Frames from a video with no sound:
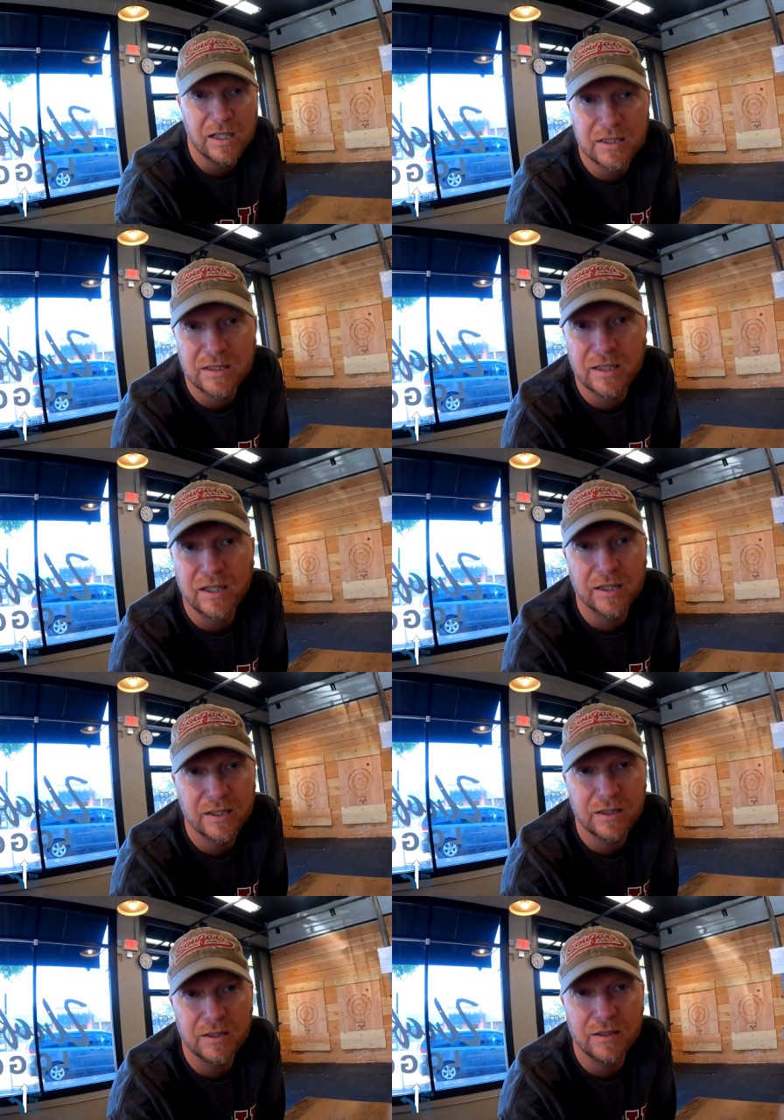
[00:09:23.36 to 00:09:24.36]
This
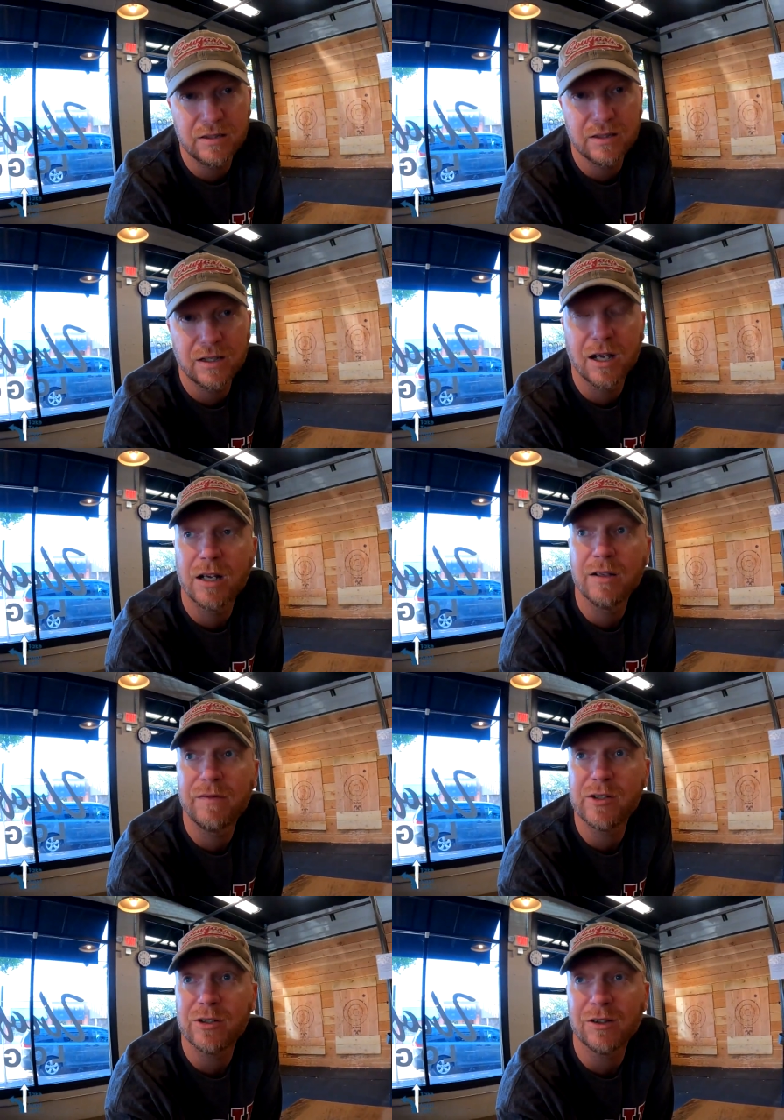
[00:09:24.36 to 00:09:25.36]
is an
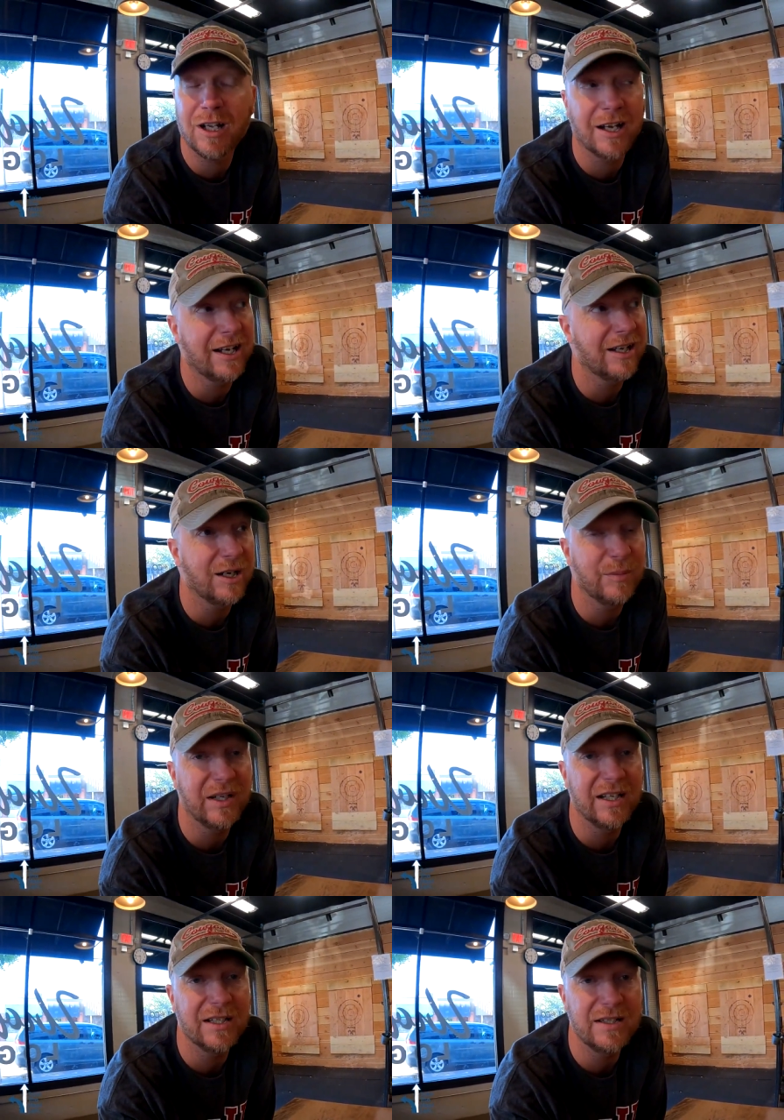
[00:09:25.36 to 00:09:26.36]
official logging
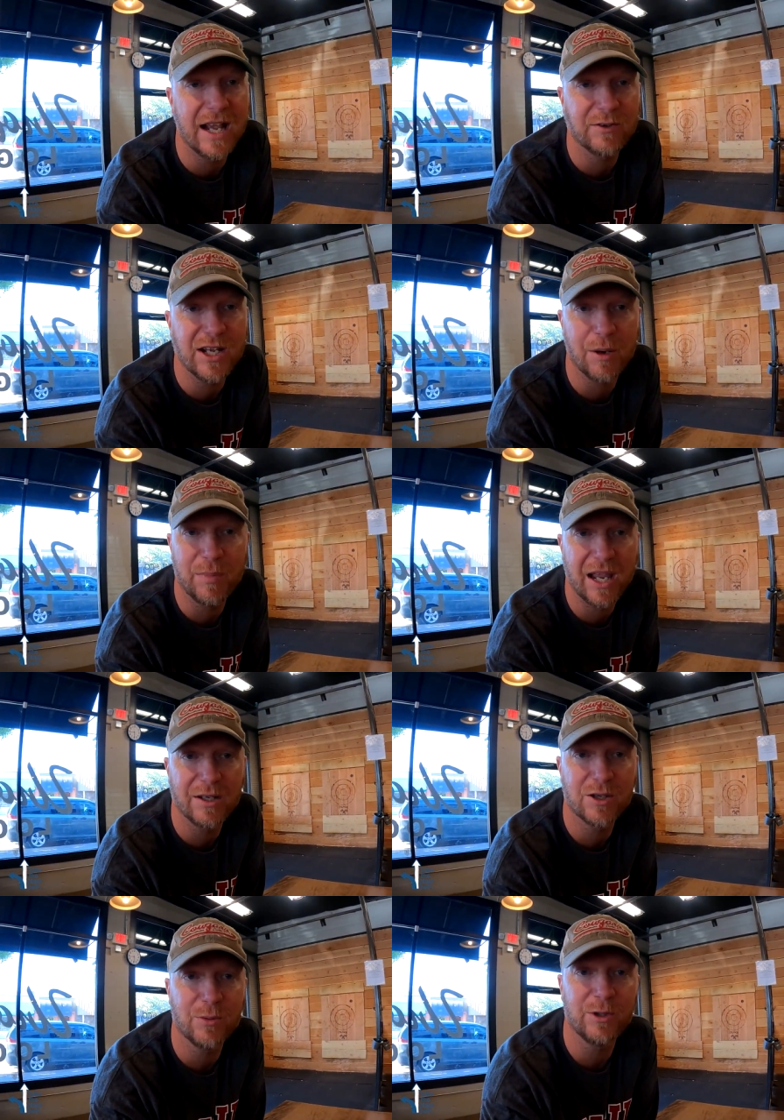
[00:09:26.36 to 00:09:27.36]
company in downtown
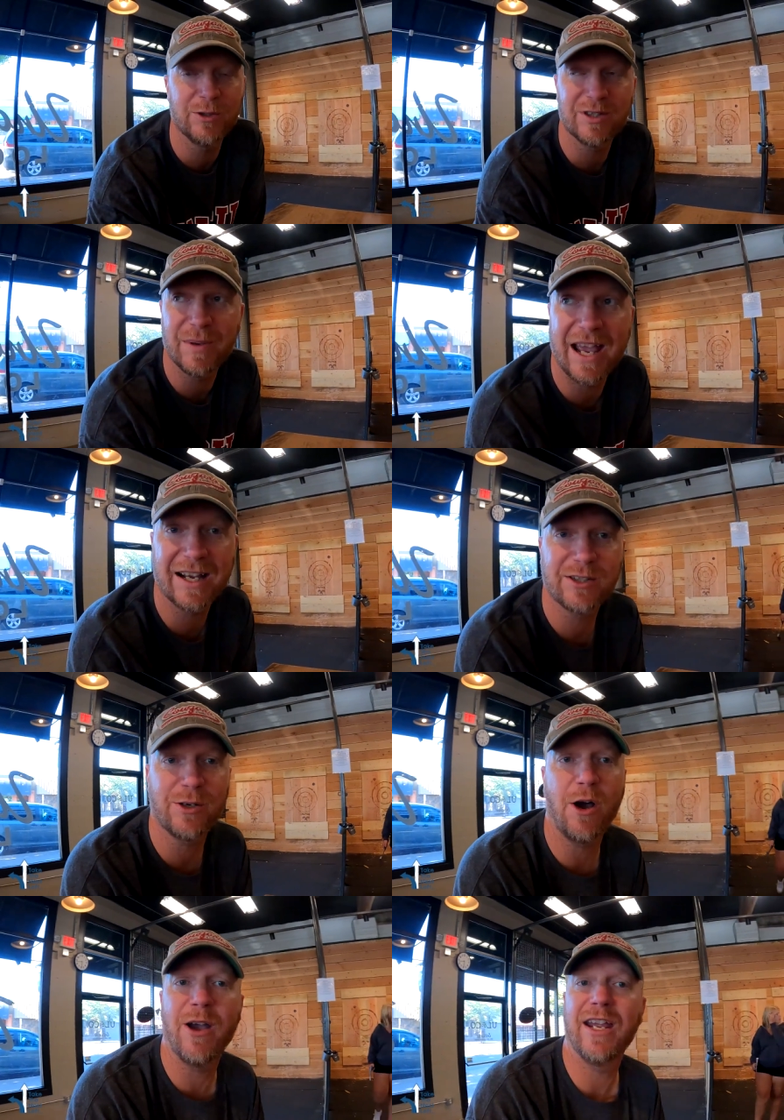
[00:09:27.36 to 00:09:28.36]
Bend, so we're doing some axe
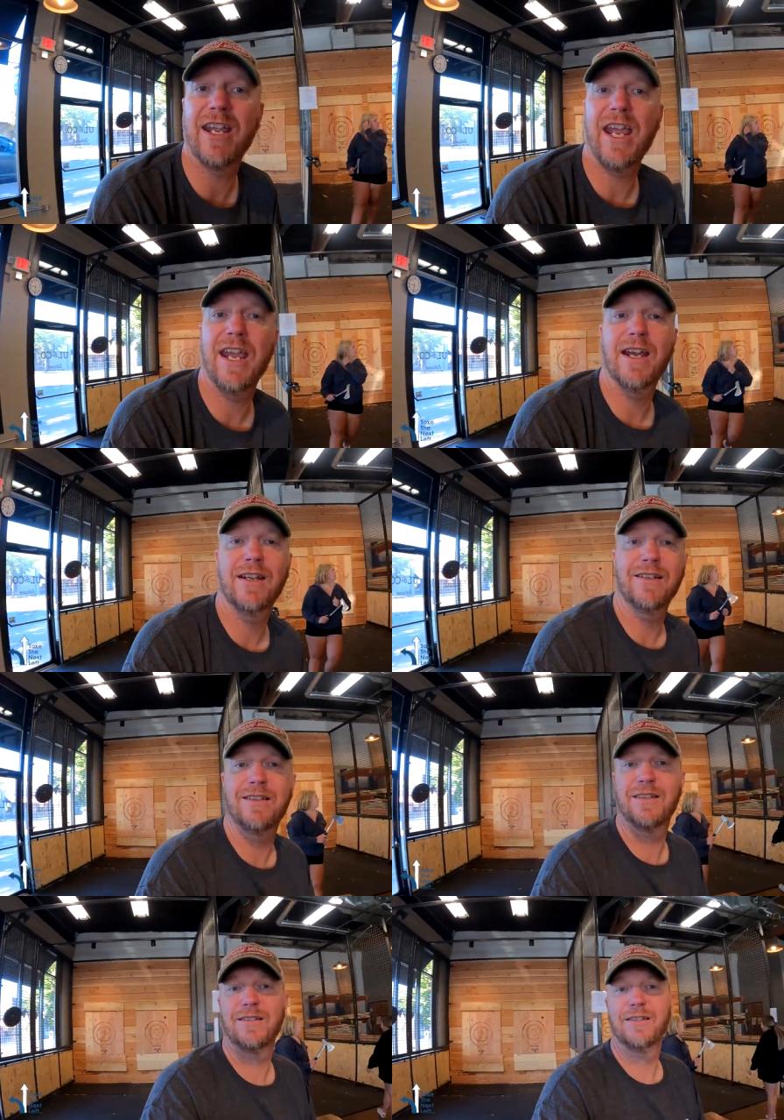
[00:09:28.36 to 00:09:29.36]
throwing,
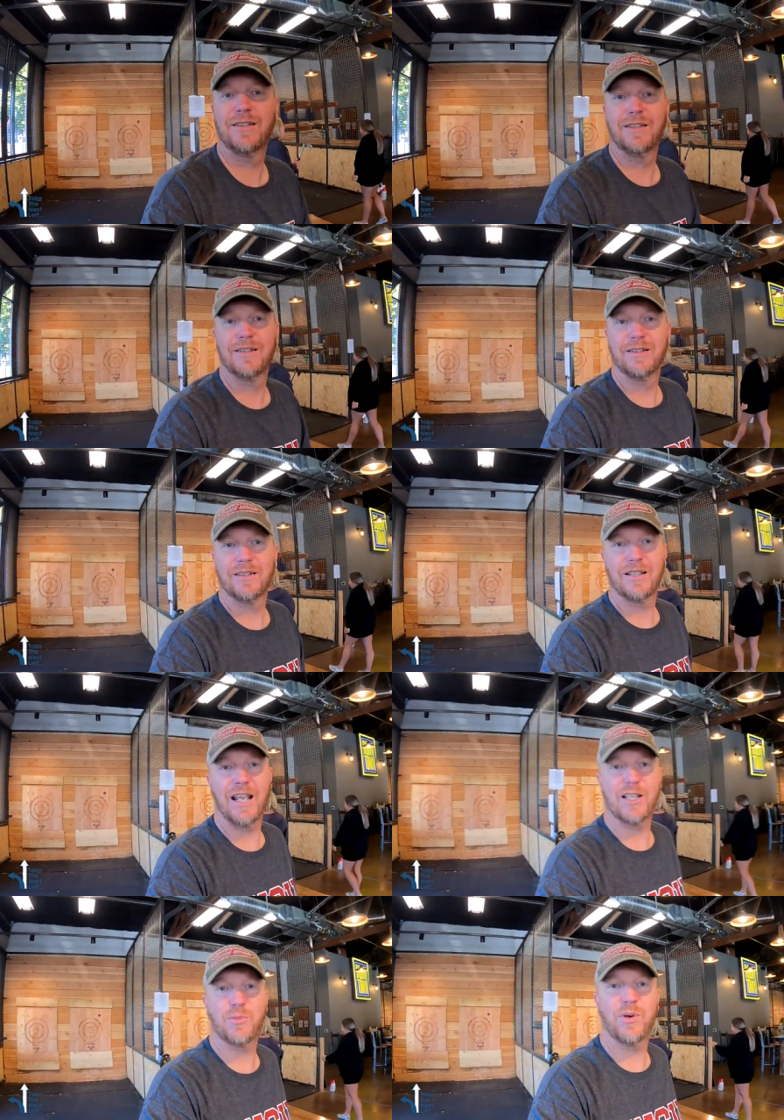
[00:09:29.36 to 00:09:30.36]
and
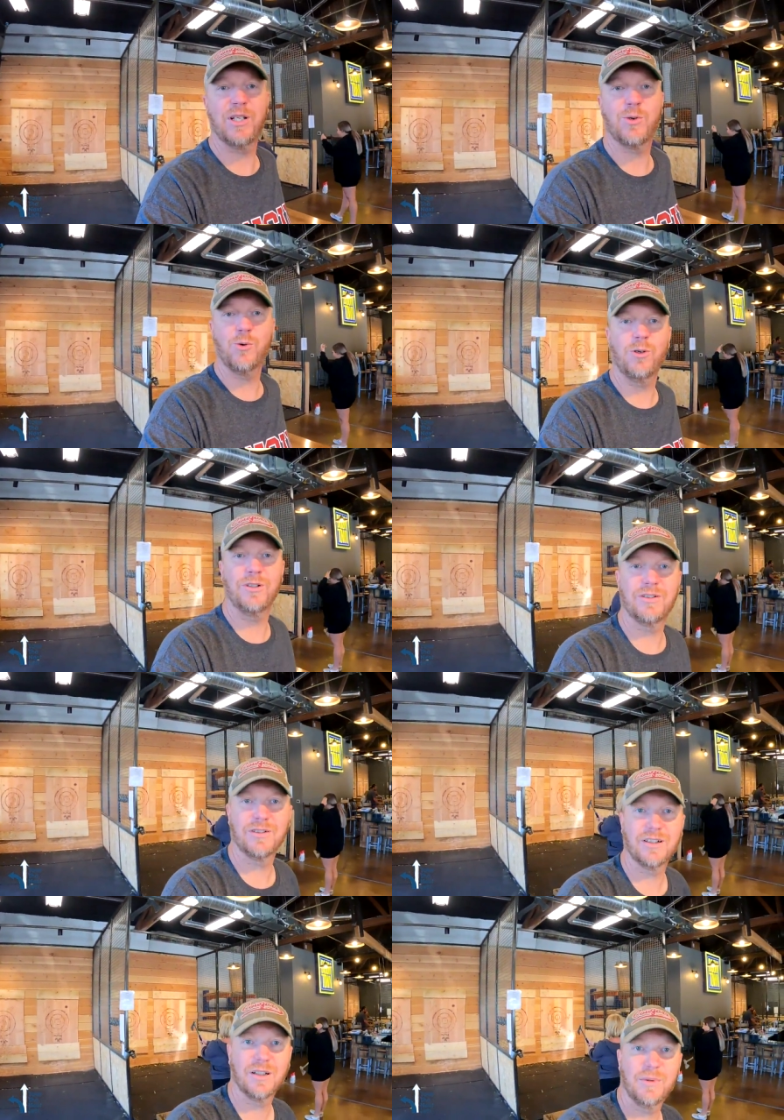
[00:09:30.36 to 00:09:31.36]
it's pretty cool.
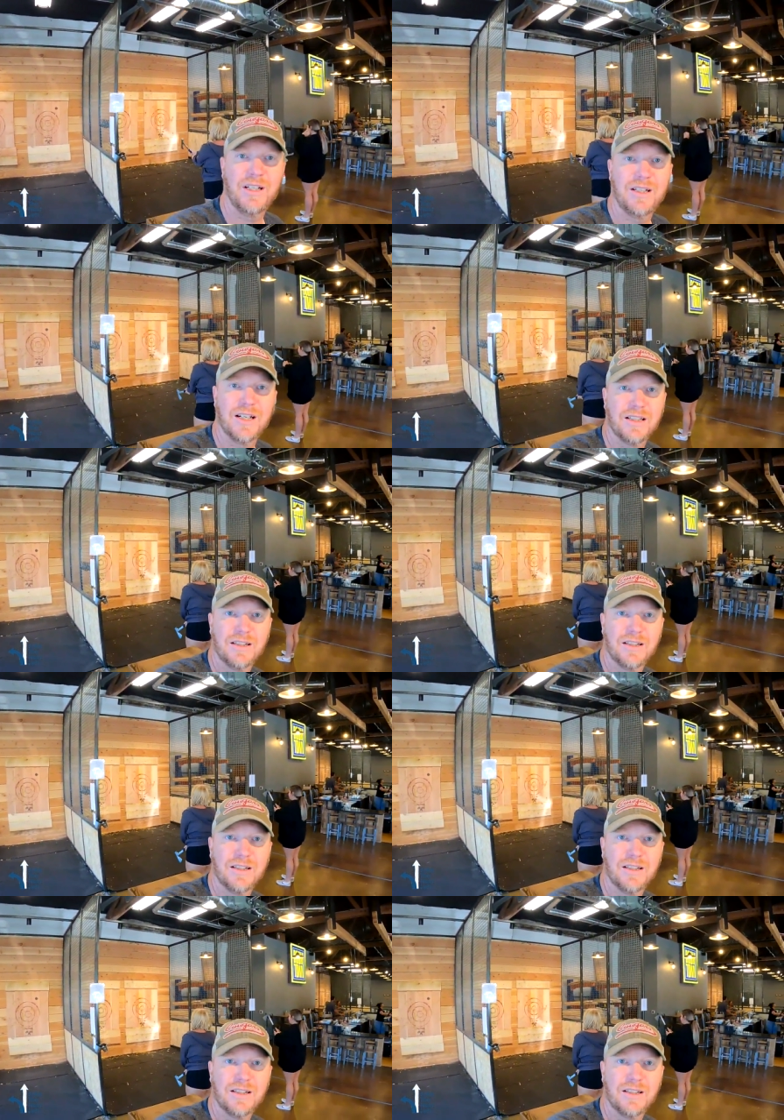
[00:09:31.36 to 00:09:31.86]
I mean, you